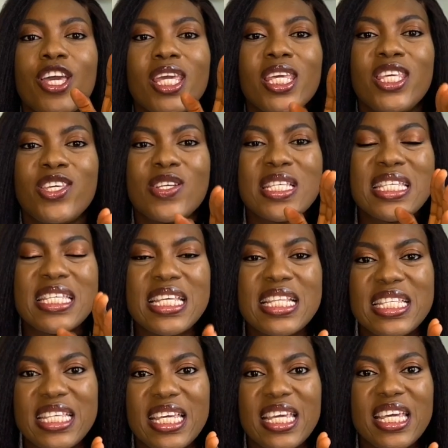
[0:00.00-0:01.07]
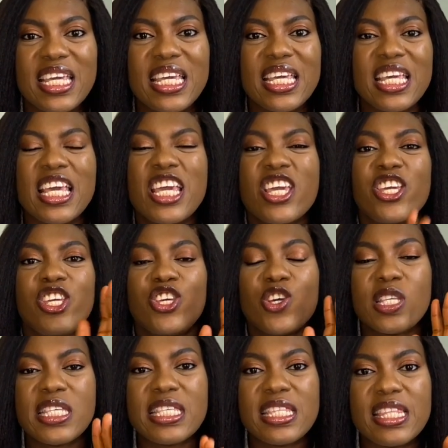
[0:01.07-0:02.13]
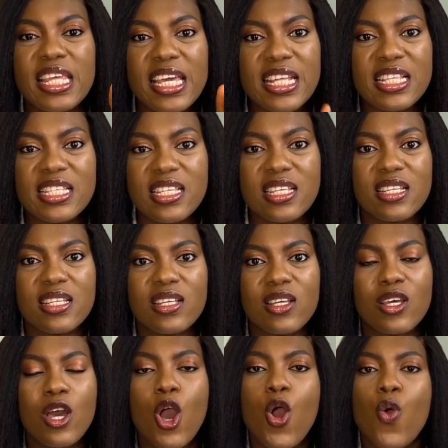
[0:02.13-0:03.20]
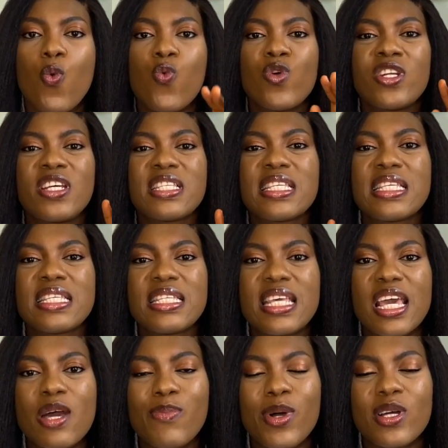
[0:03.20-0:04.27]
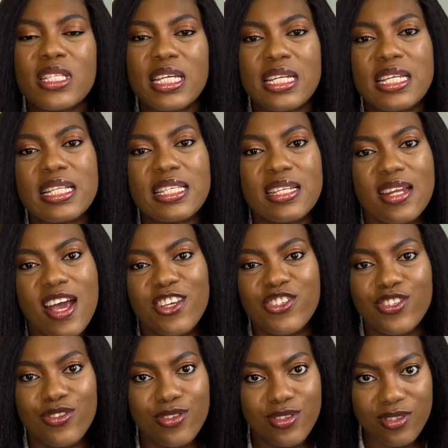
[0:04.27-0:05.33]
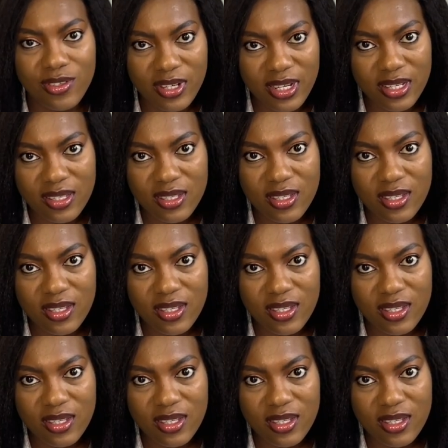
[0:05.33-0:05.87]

your city, your state, what does it say about an international student?